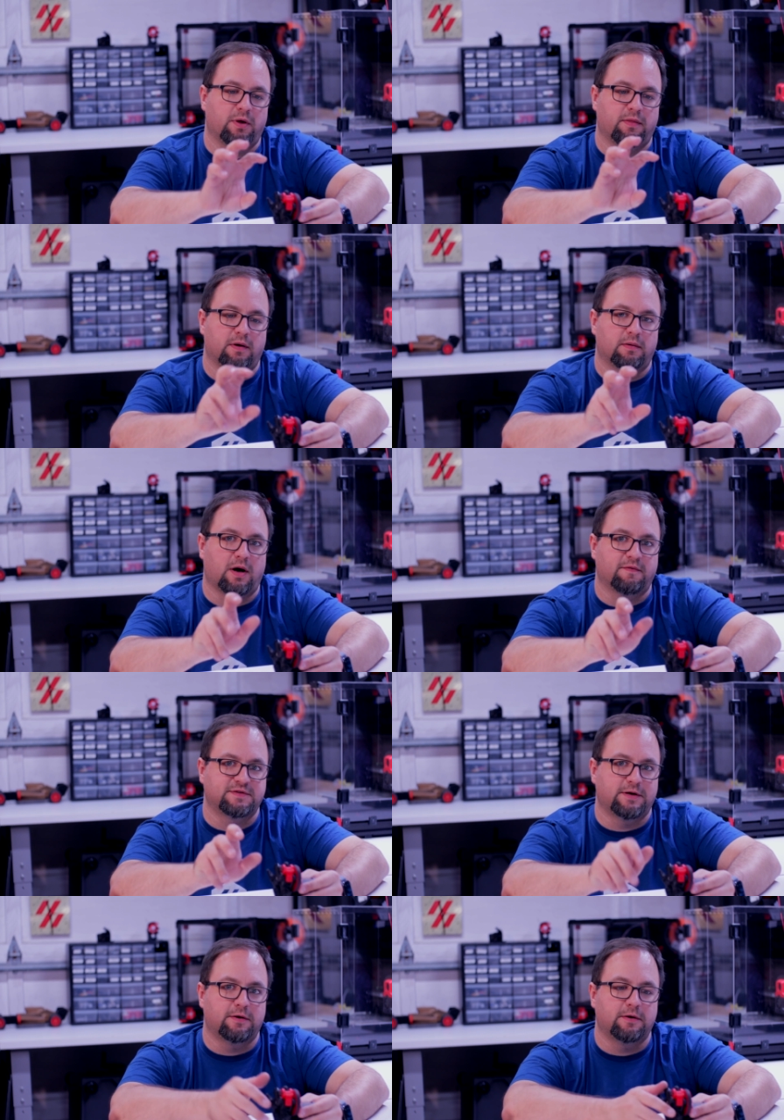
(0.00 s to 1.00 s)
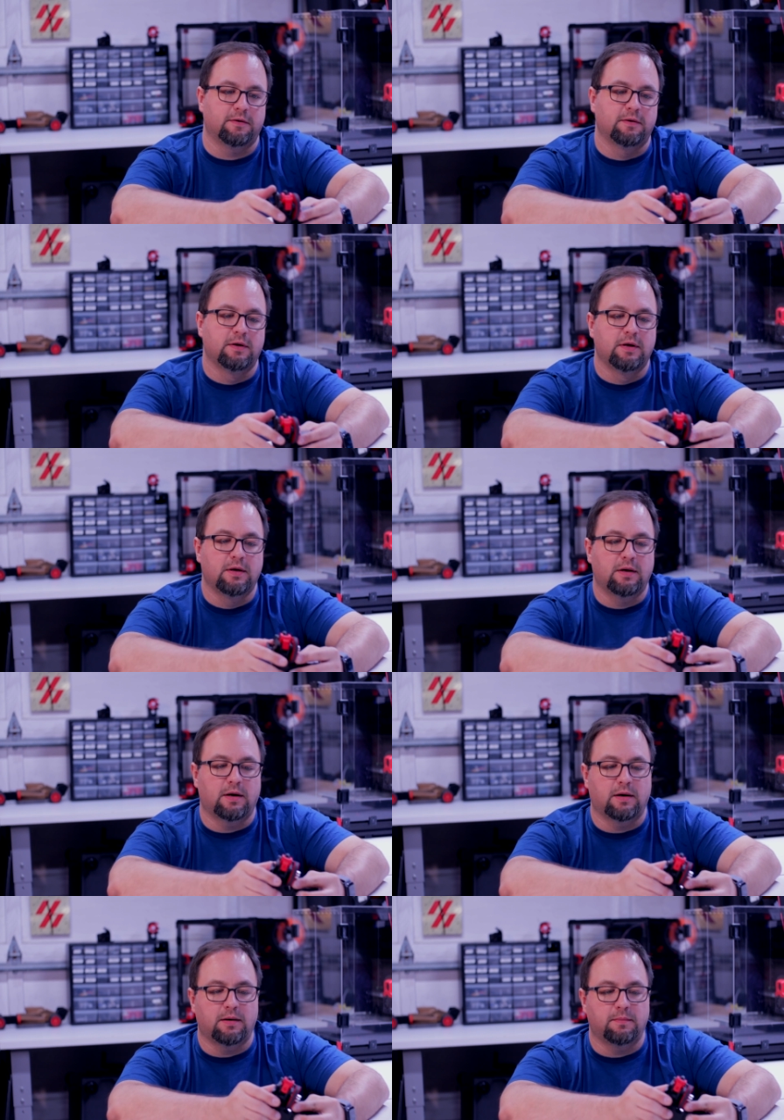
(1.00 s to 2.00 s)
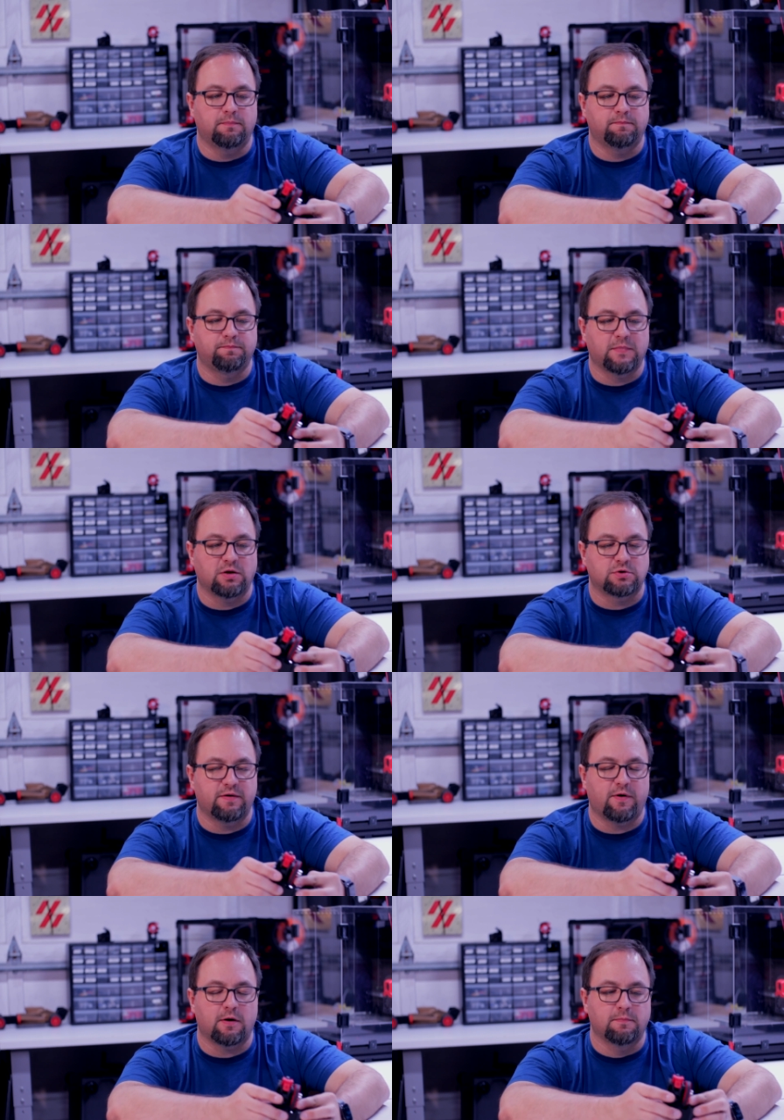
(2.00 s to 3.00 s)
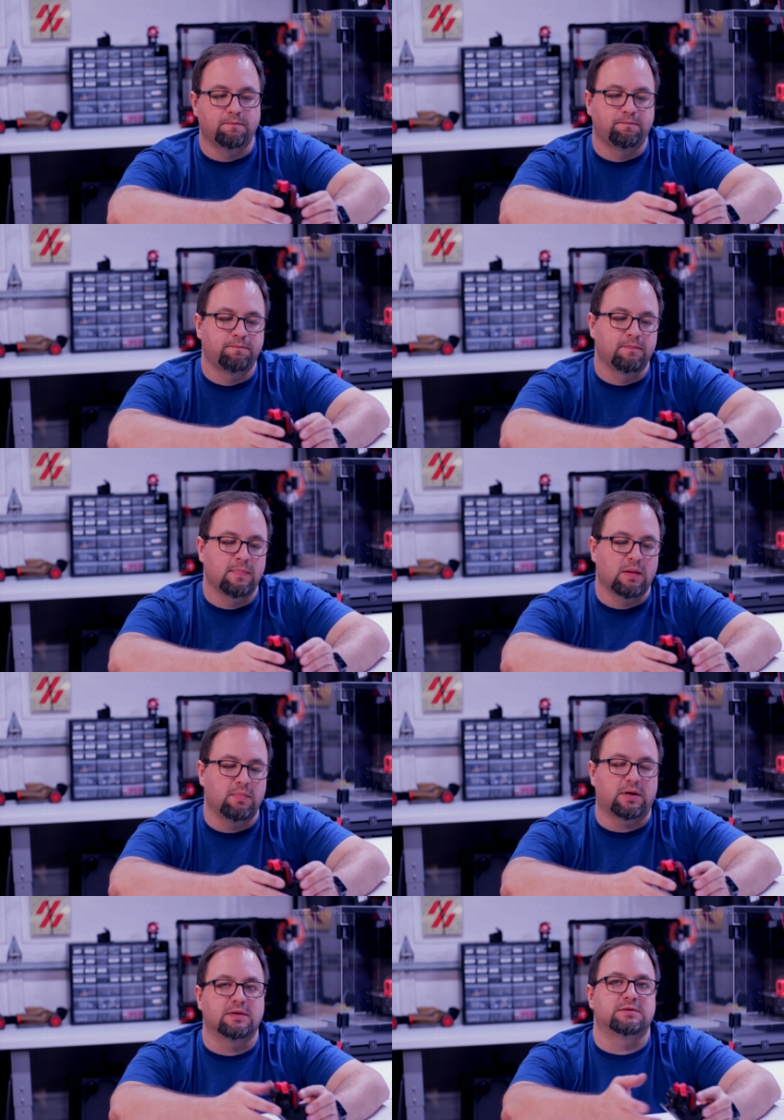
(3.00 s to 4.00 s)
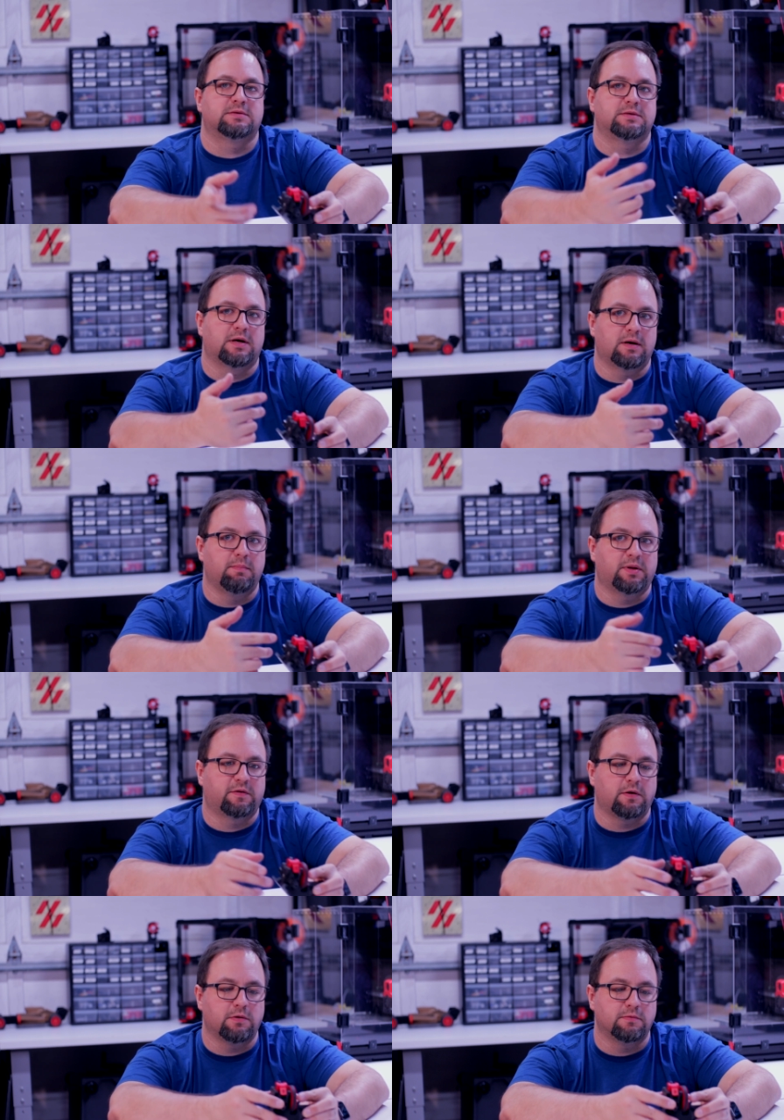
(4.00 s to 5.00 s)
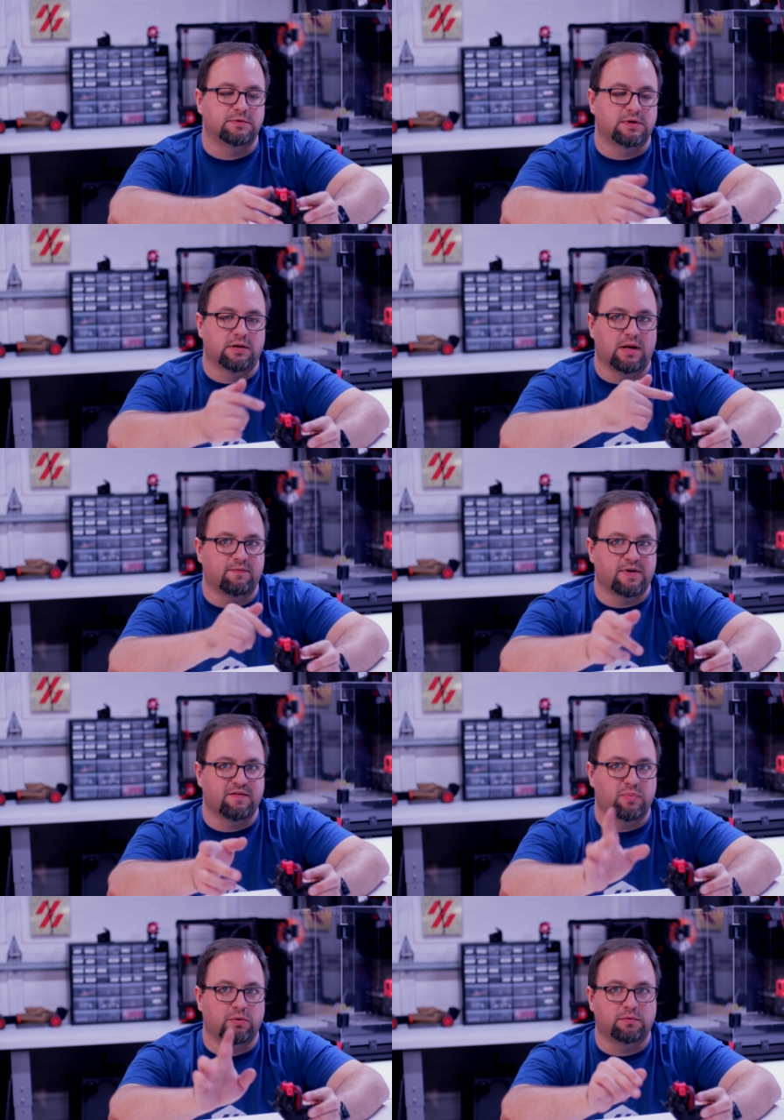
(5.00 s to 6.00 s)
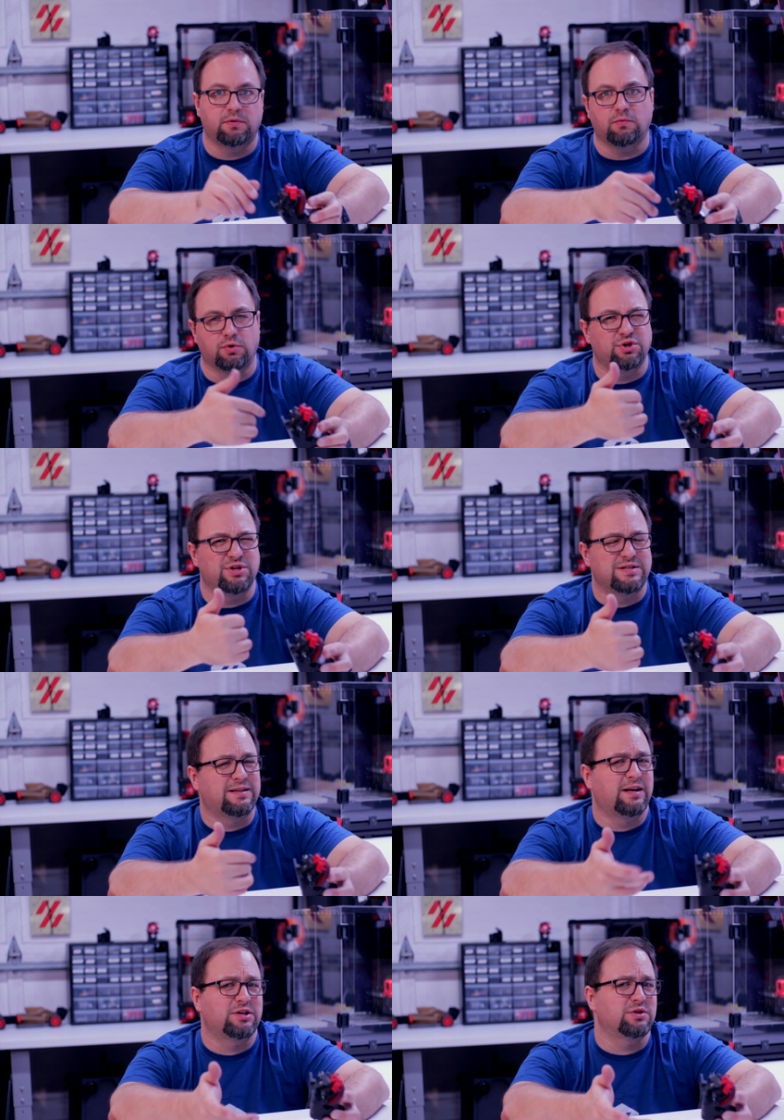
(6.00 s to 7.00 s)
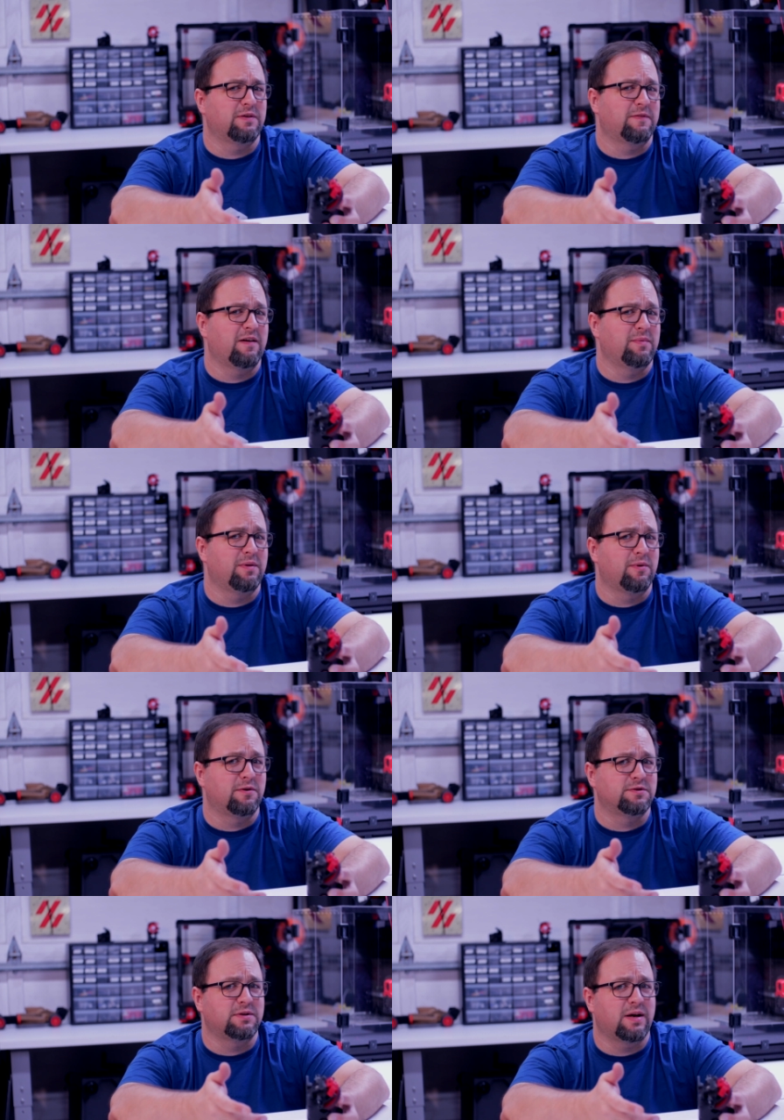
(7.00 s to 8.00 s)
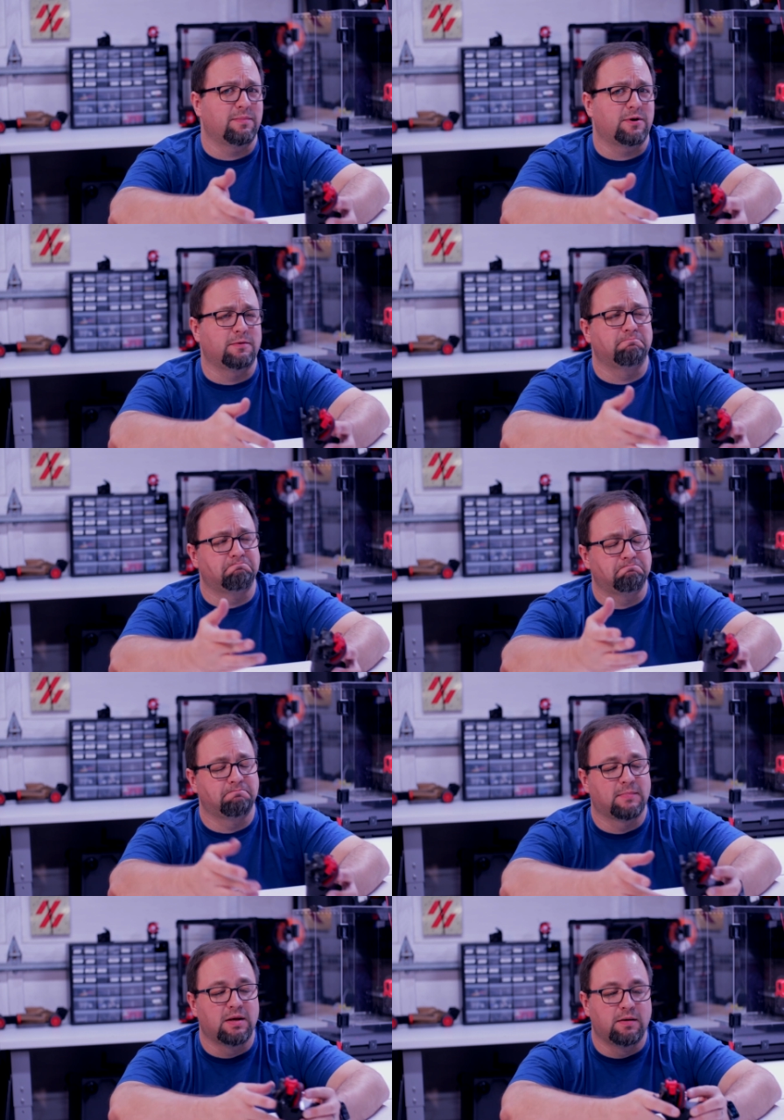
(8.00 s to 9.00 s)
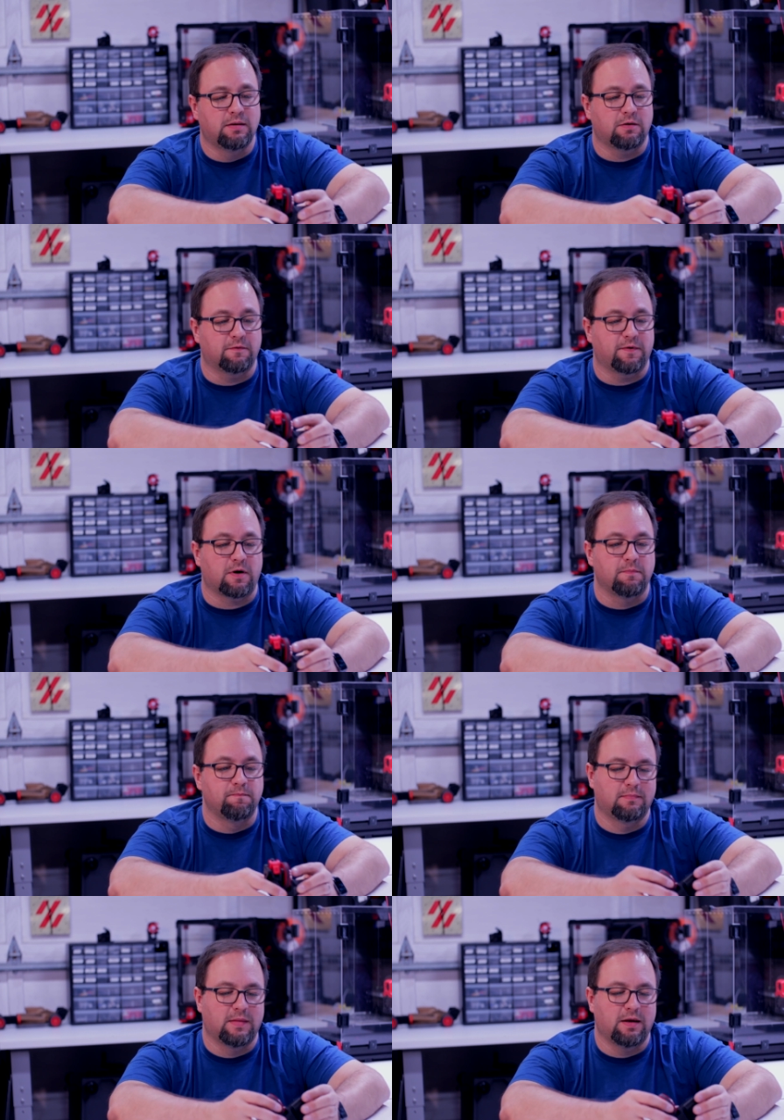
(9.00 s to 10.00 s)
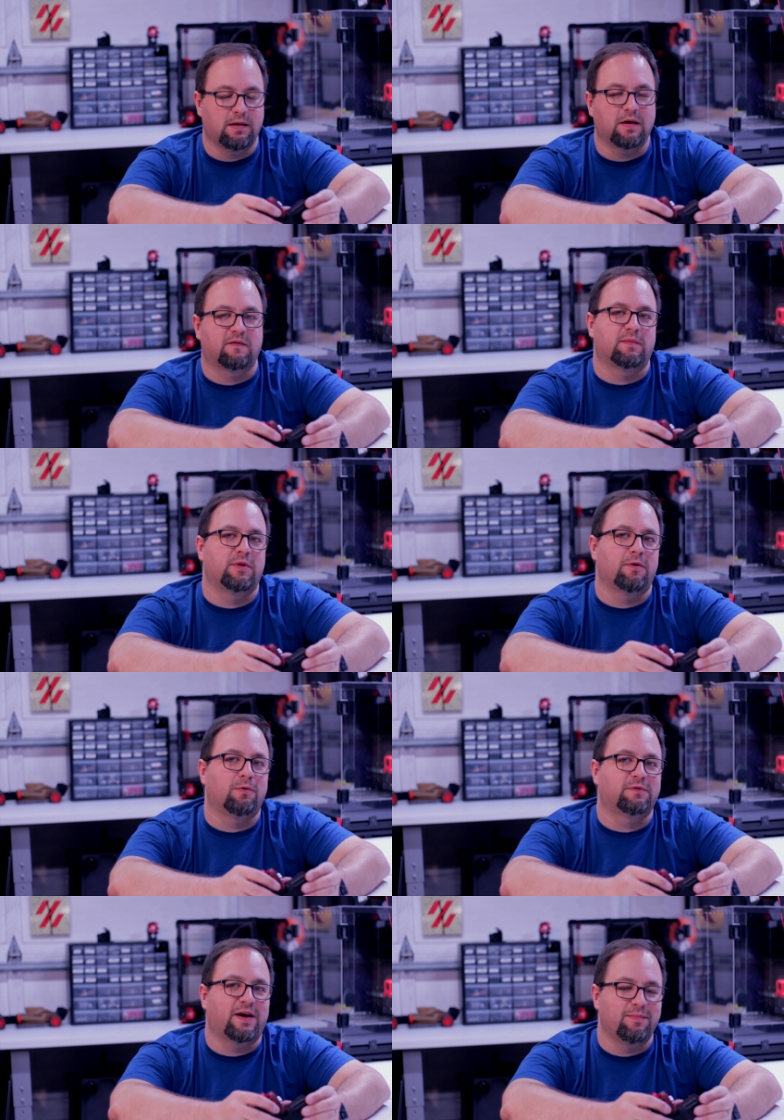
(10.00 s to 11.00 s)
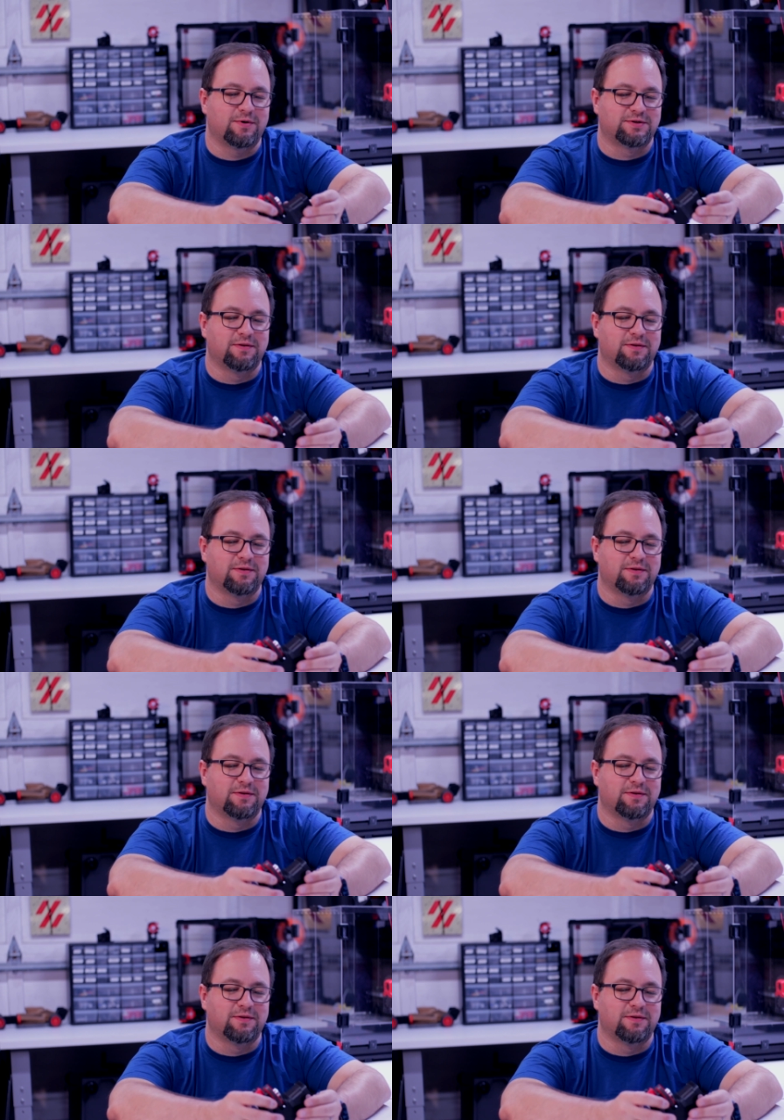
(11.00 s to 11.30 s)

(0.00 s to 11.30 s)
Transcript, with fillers: with uh, off-center um, drive gear because uh, Belted used uh, M5 bolt, which isn't actually 5 millimeters in diameter. Go figure. Yeah, some of the old timers